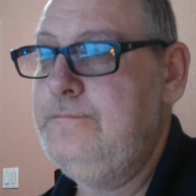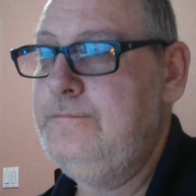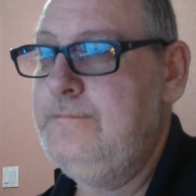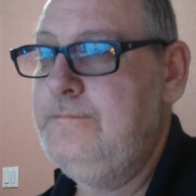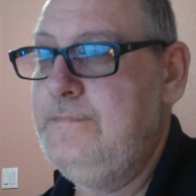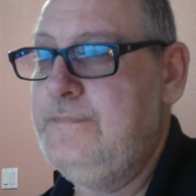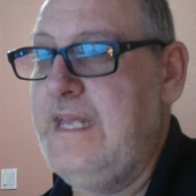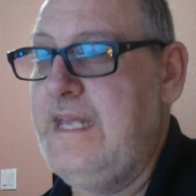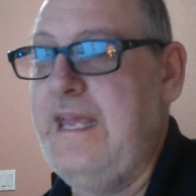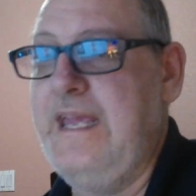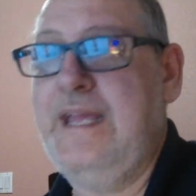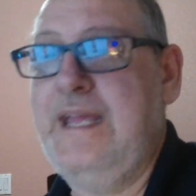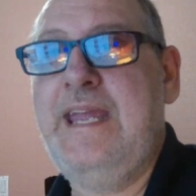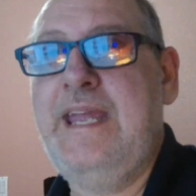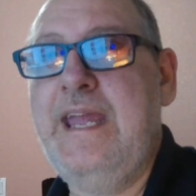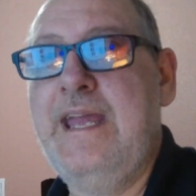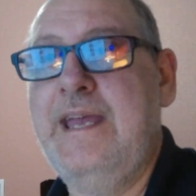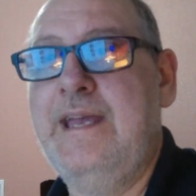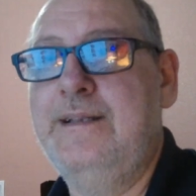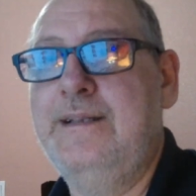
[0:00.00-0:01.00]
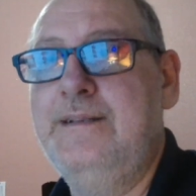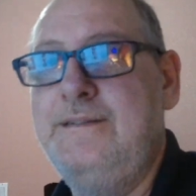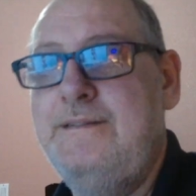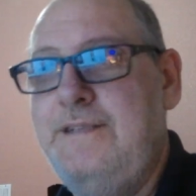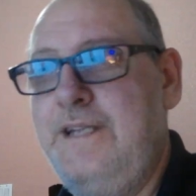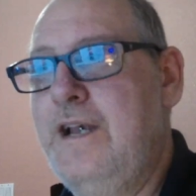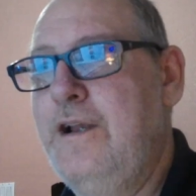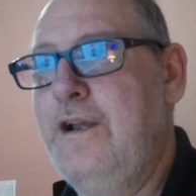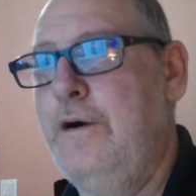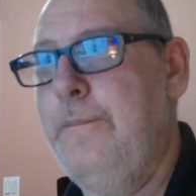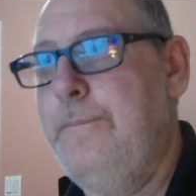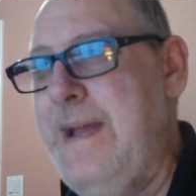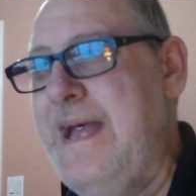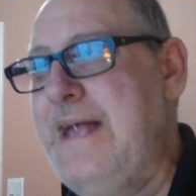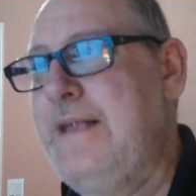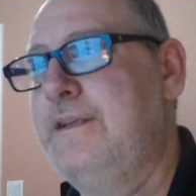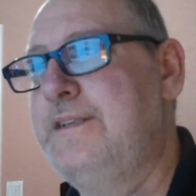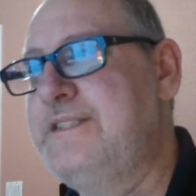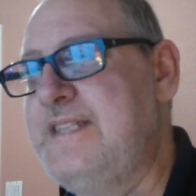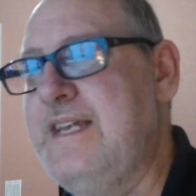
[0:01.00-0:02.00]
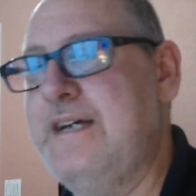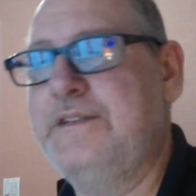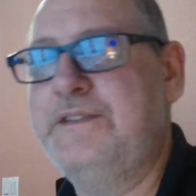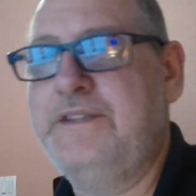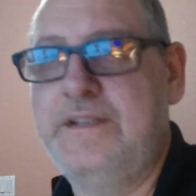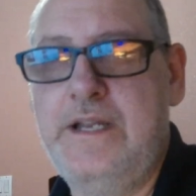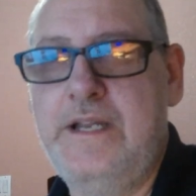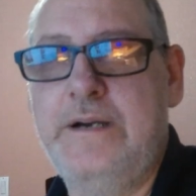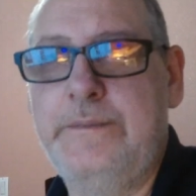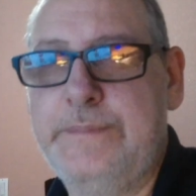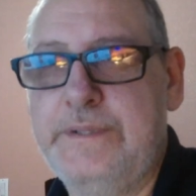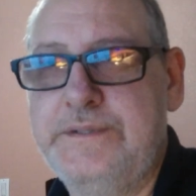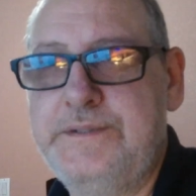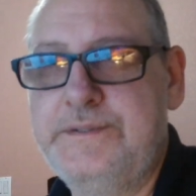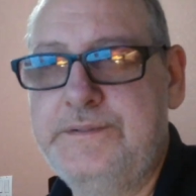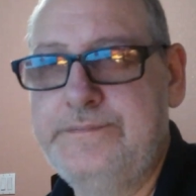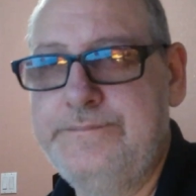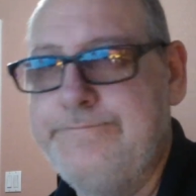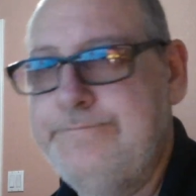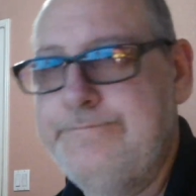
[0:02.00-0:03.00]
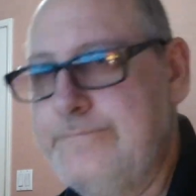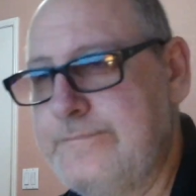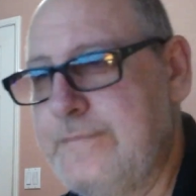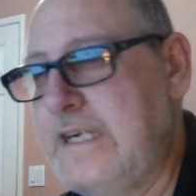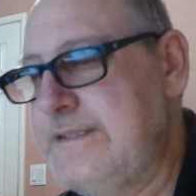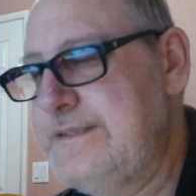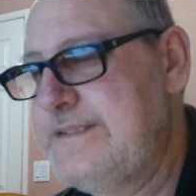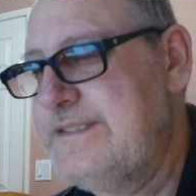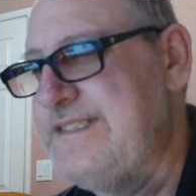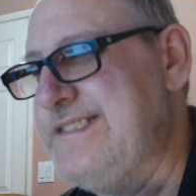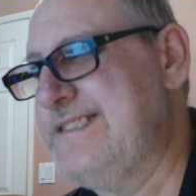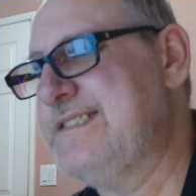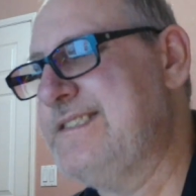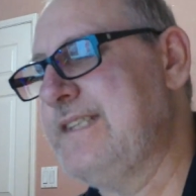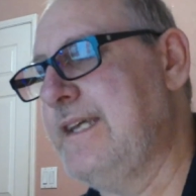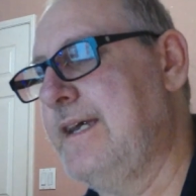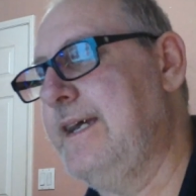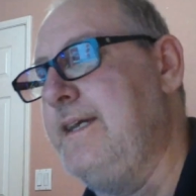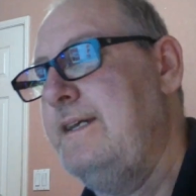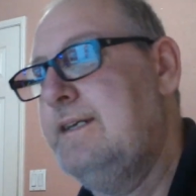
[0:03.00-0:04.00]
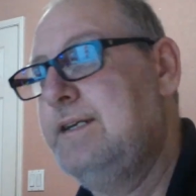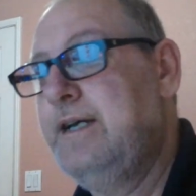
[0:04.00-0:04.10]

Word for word: They can't, you know, balance out the numbers, let's just say.